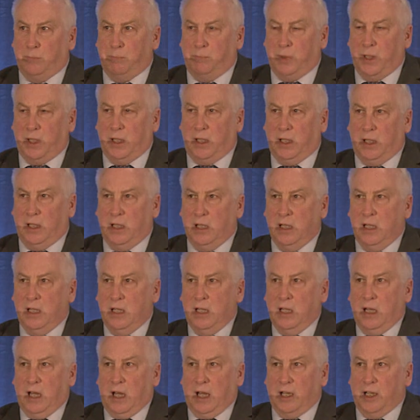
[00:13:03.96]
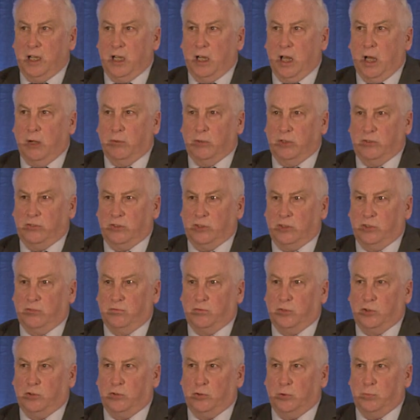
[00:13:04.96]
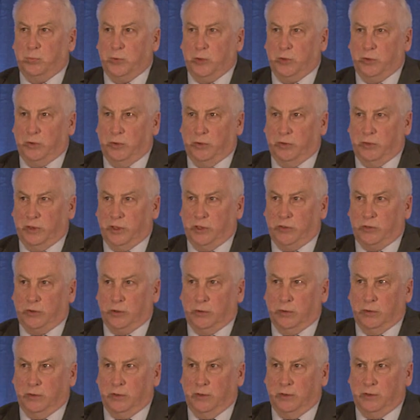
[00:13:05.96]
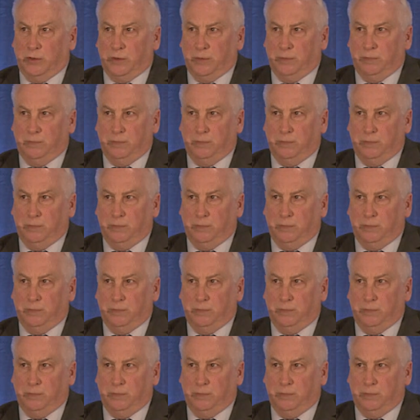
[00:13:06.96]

pay and allowances for supernumerary students.